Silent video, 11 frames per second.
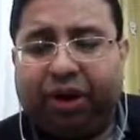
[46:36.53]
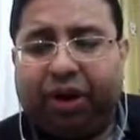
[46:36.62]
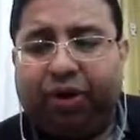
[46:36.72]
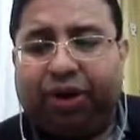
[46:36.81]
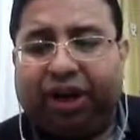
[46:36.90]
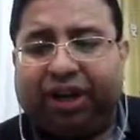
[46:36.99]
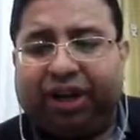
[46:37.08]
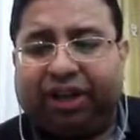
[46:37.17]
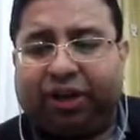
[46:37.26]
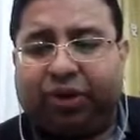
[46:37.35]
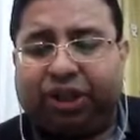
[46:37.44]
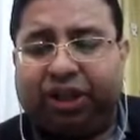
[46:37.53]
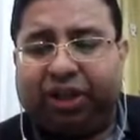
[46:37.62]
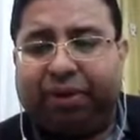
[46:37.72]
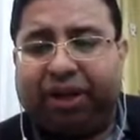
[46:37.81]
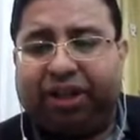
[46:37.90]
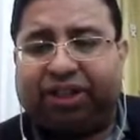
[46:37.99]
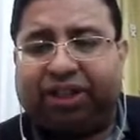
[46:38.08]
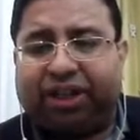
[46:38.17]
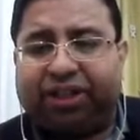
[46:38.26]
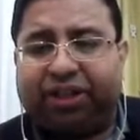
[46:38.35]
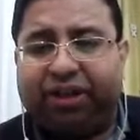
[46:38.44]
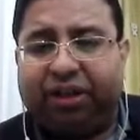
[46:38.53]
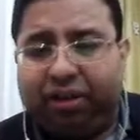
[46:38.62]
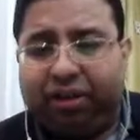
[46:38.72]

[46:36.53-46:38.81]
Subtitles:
or you can take the question in the middle stage?